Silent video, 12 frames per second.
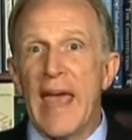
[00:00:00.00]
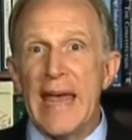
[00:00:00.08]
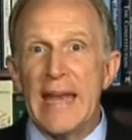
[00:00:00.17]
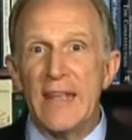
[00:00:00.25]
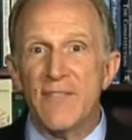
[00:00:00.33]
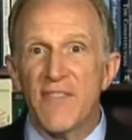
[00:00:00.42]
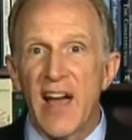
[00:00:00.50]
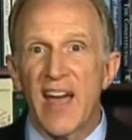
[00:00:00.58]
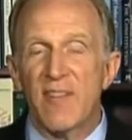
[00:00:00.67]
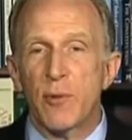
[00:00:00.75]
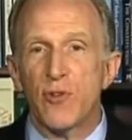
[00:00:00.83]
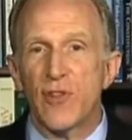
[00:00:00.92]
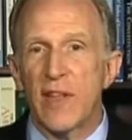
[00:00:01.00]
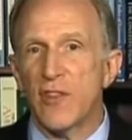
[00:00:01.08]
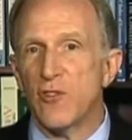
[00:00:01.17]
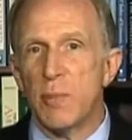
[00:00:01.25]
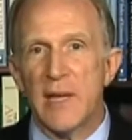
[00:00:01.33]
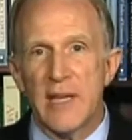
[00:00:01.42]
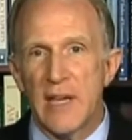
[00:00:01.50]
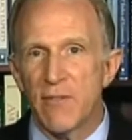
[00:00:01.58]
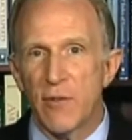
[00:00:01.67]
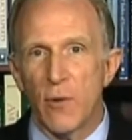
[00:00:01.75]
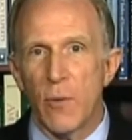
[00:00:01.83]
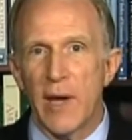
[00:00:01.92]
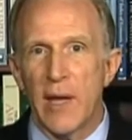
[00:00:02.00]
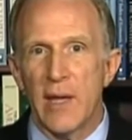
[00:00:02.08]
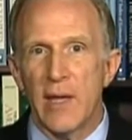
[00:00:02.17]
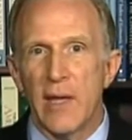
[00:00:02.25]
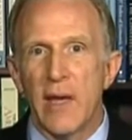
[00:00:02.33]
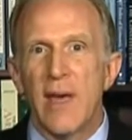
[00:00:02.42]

85% that's being given away,